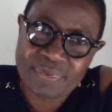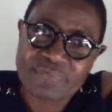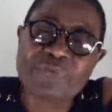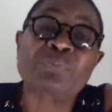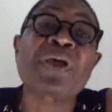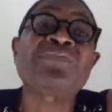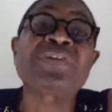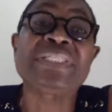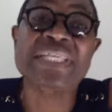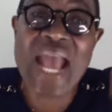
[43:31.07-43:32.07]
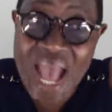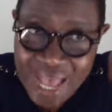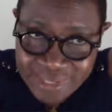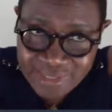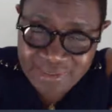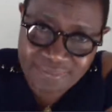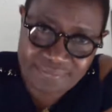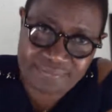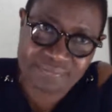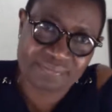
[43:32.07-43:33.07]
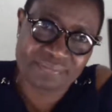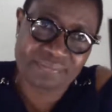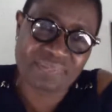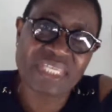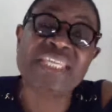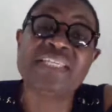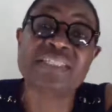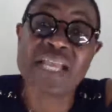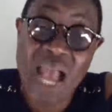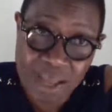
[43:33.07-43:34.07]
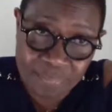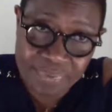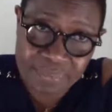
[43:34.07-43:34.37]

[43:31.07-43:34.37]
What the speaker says: The brother died in his cab.